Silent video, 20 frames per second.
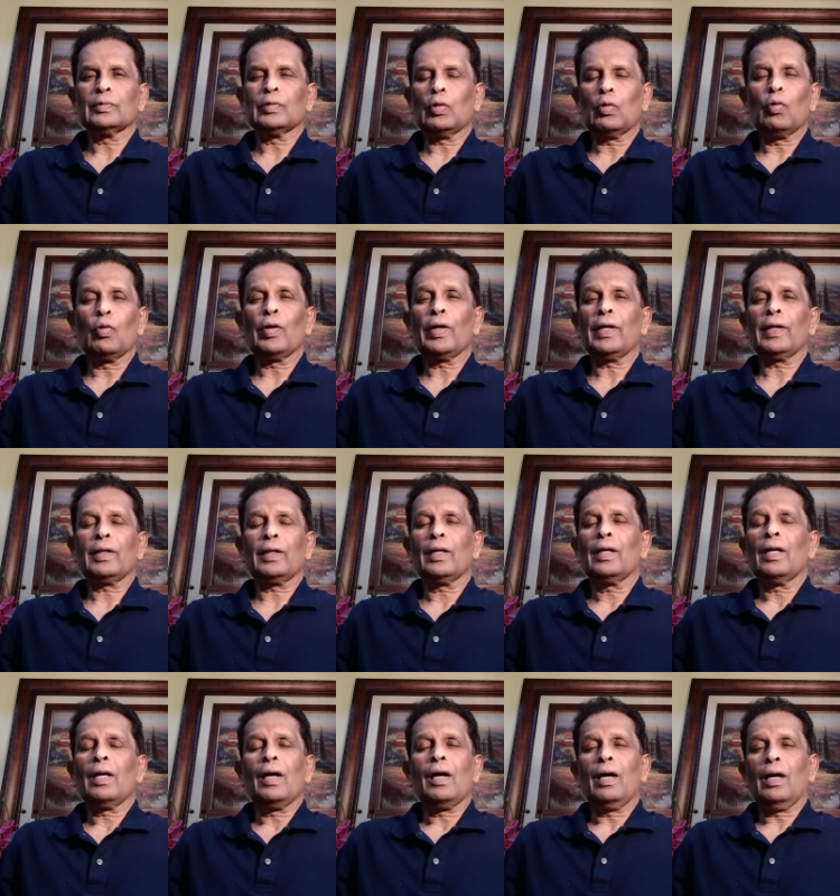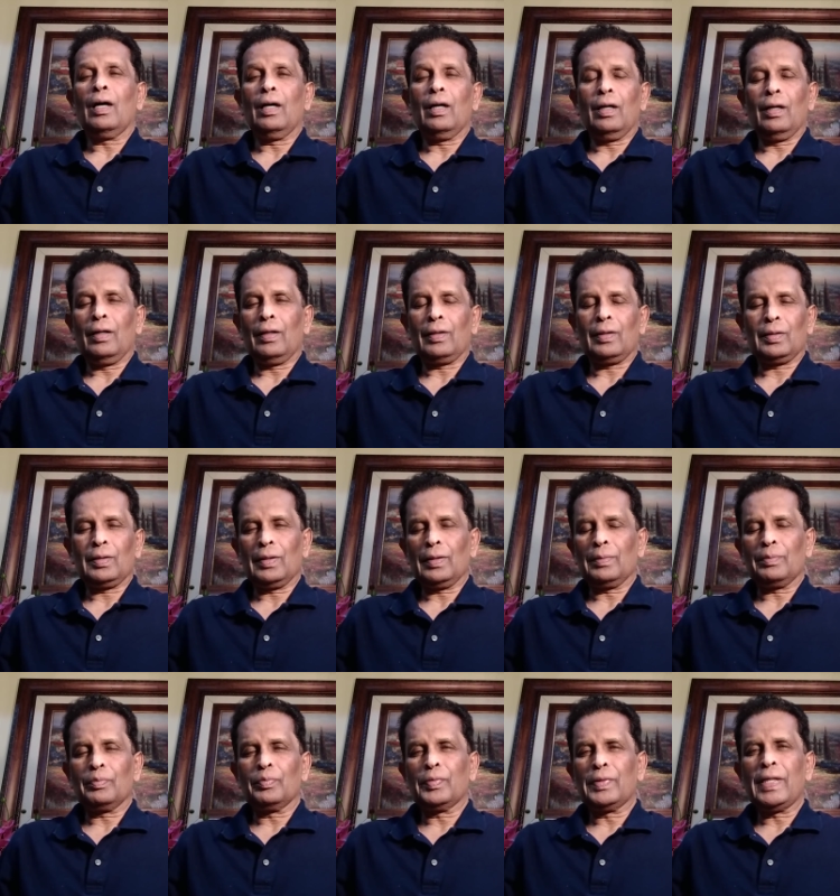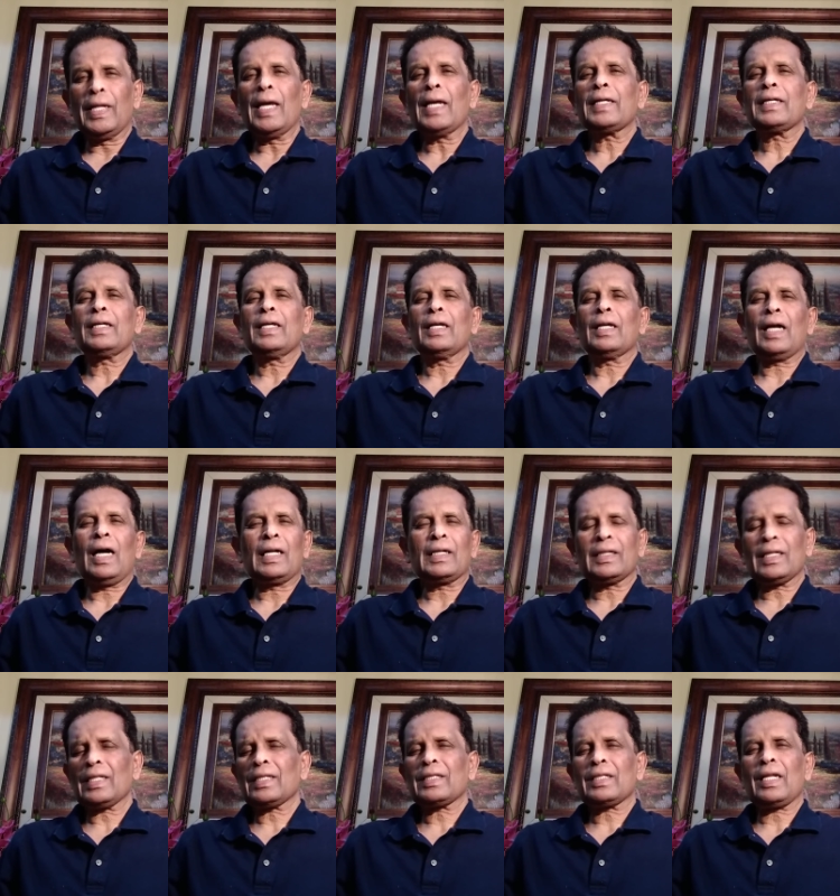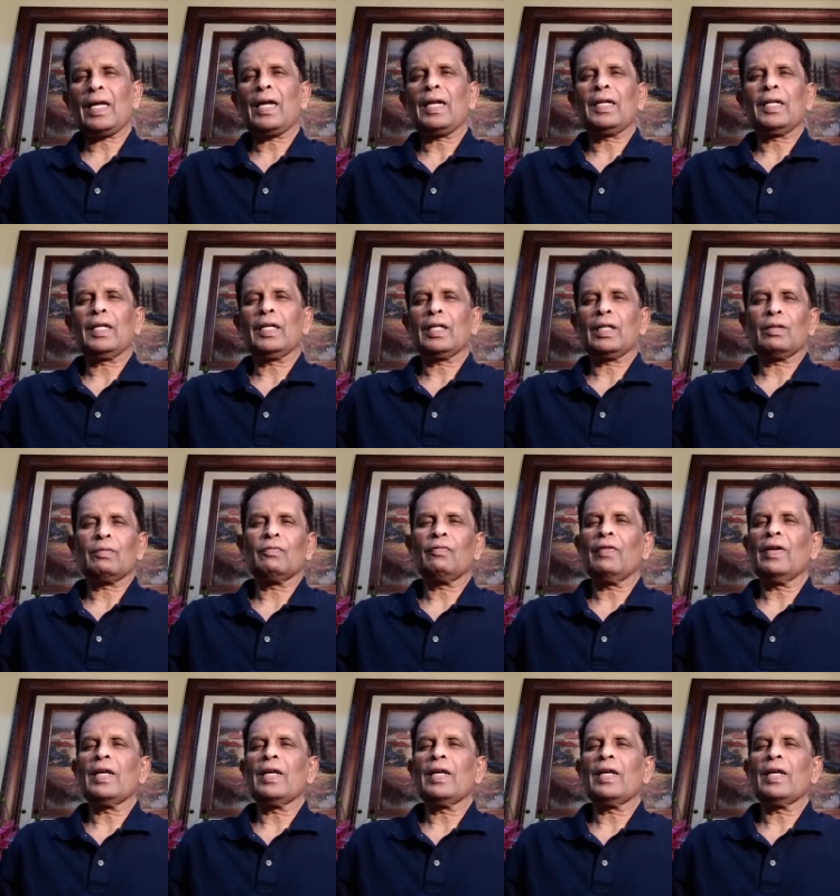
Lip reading: going or taking understanding